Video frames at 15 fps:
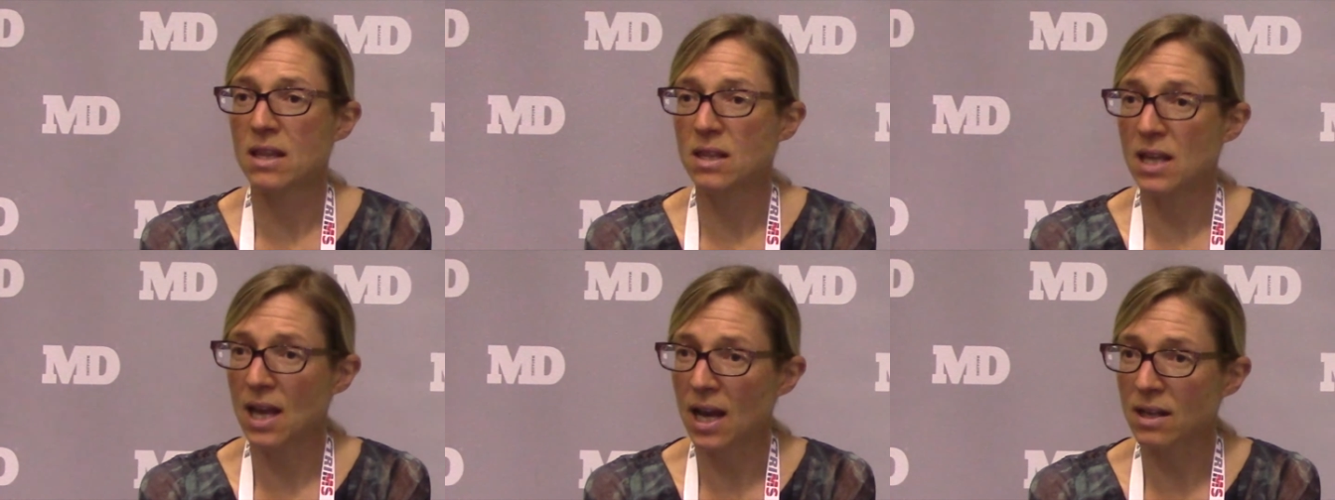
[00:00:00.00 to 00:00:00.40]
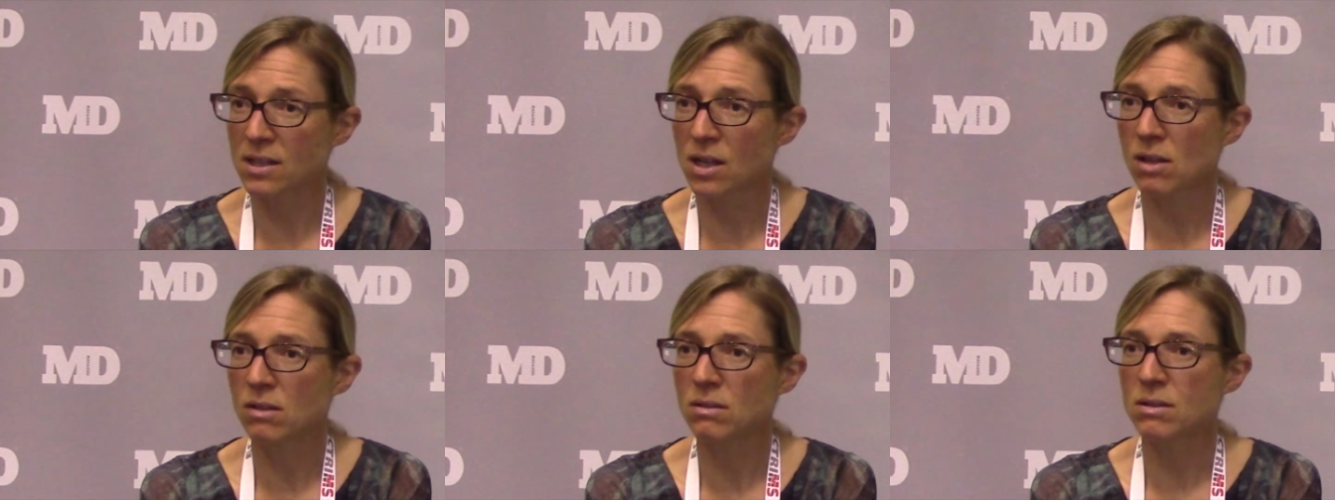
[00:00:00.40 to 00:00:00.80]
the
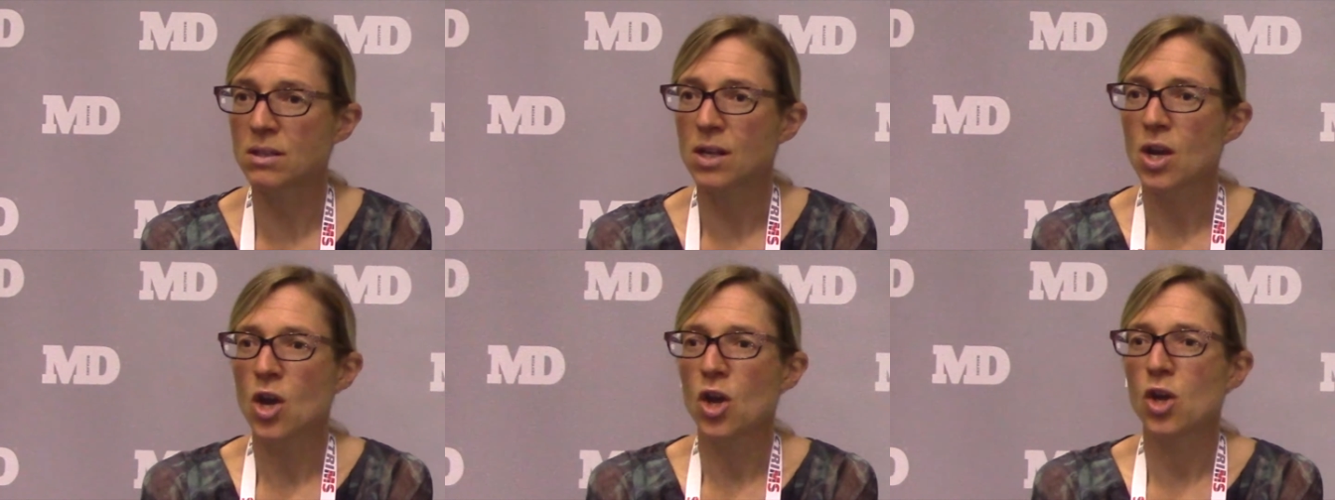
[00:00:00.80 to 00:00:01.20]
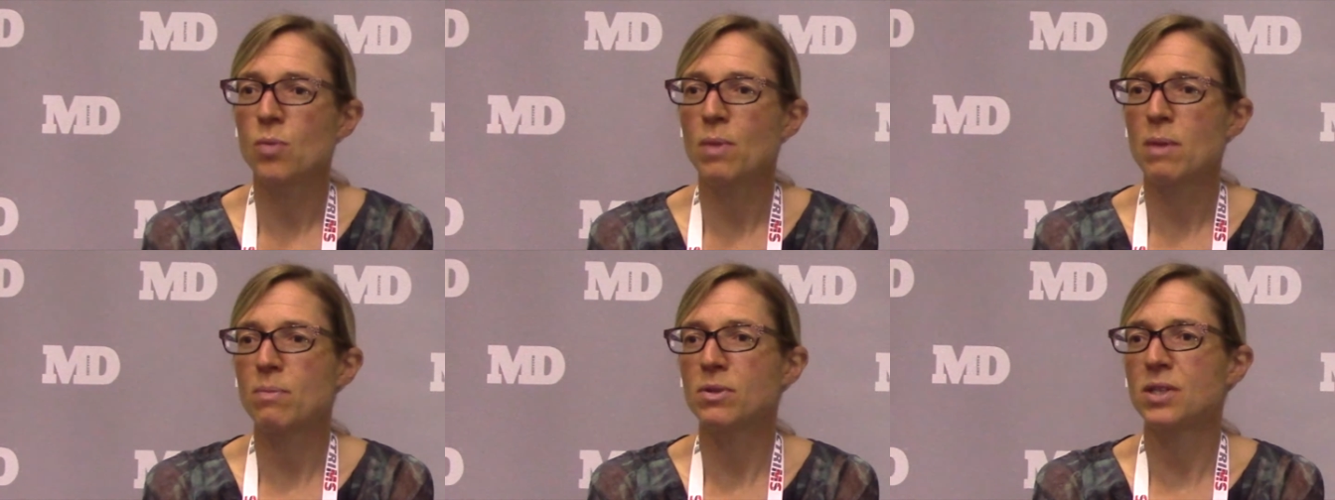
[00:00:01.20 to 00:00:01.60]
adults who
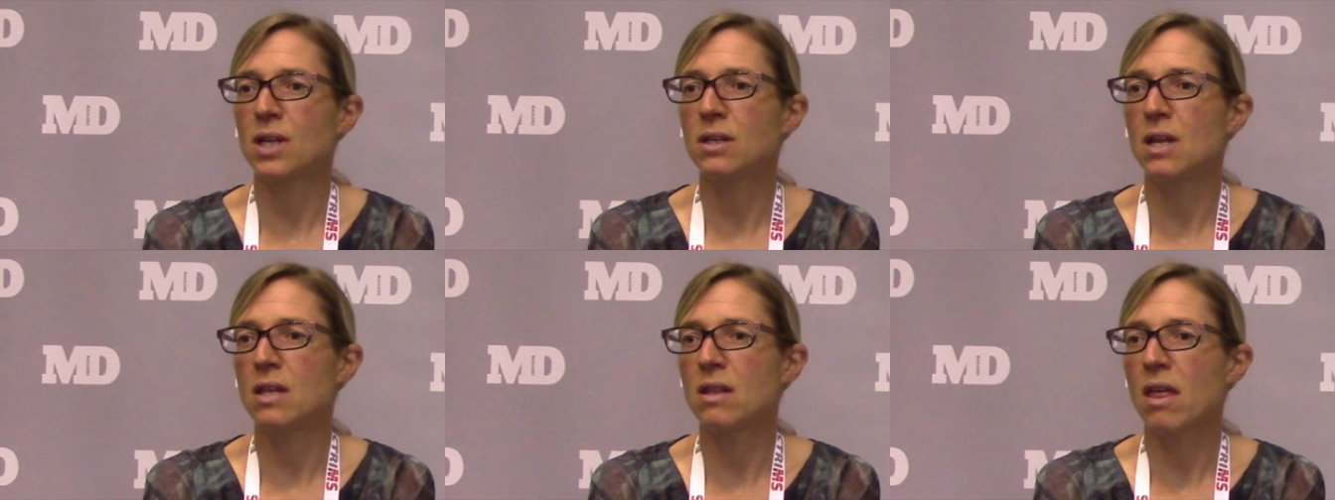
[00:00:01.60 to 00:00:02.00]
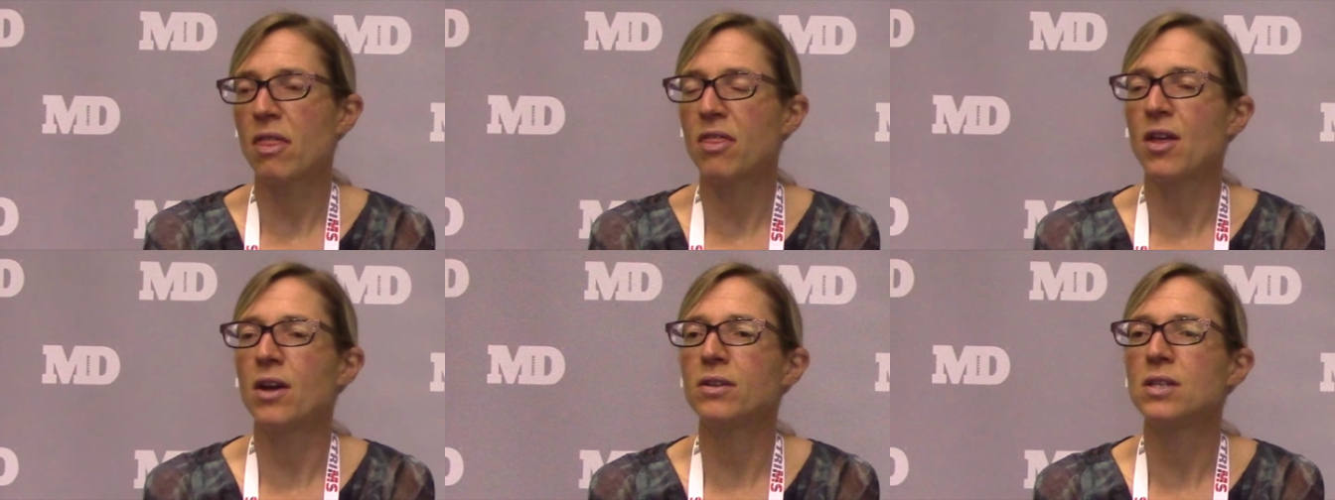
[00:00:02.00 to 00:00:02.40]
may present in their
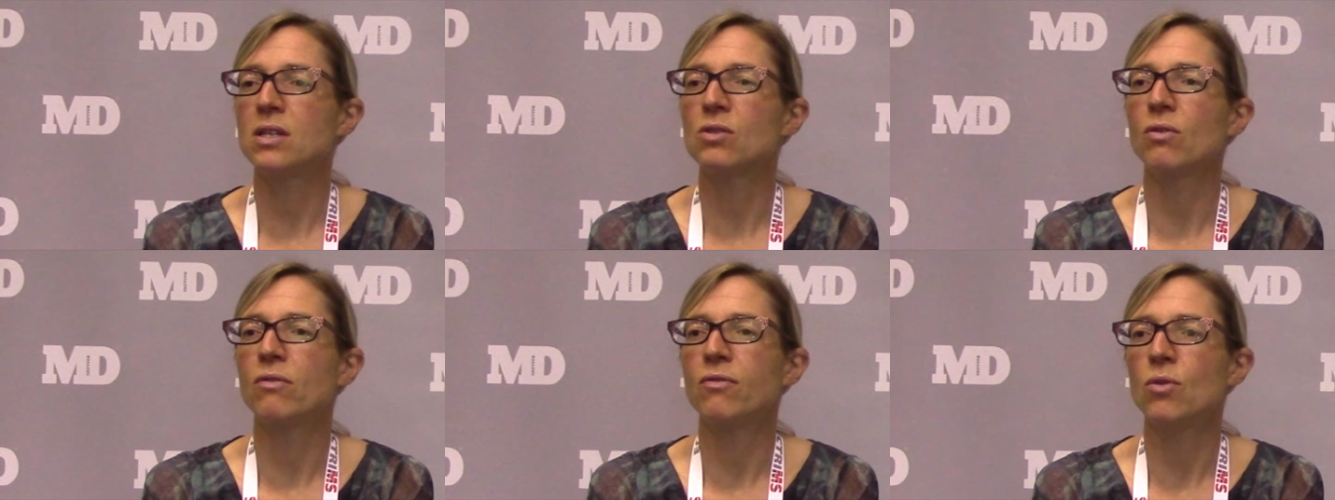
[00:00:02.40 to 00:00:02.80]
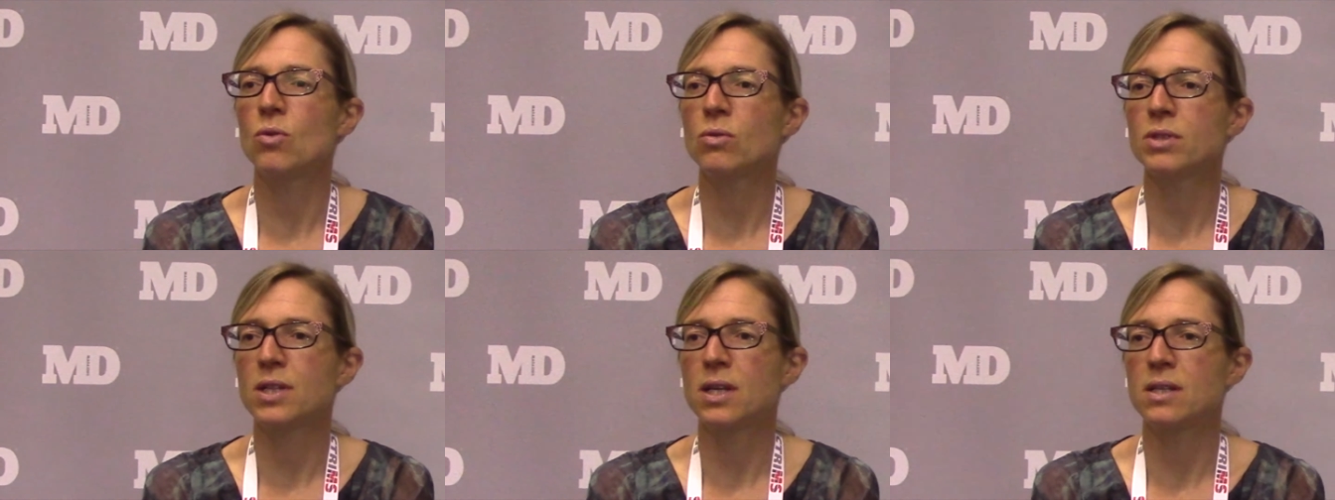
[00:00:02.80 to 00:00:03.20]
30s or
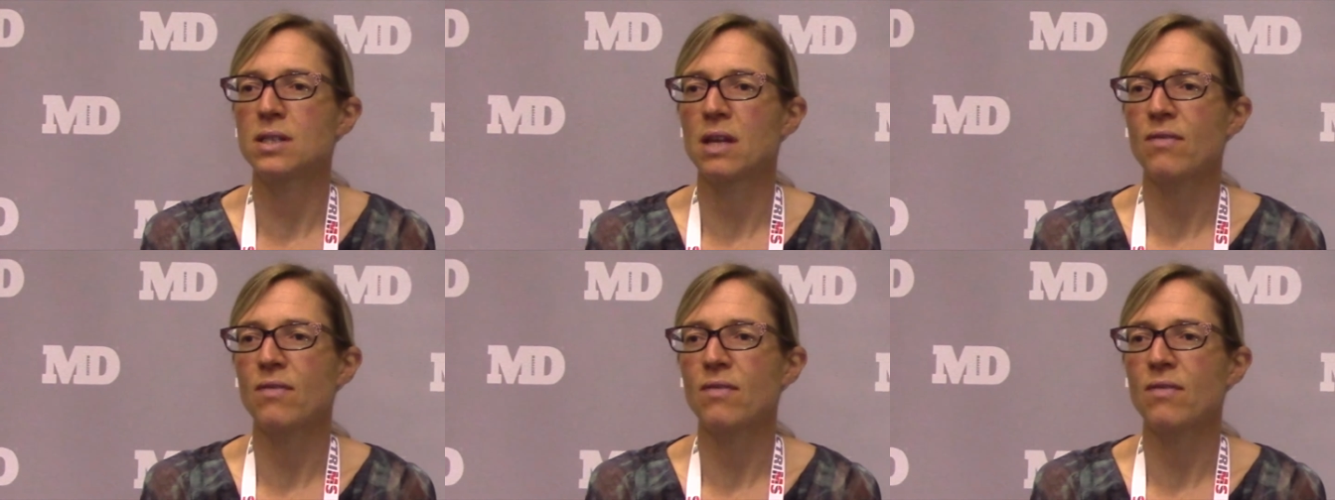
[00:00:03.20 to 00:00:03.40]
40s.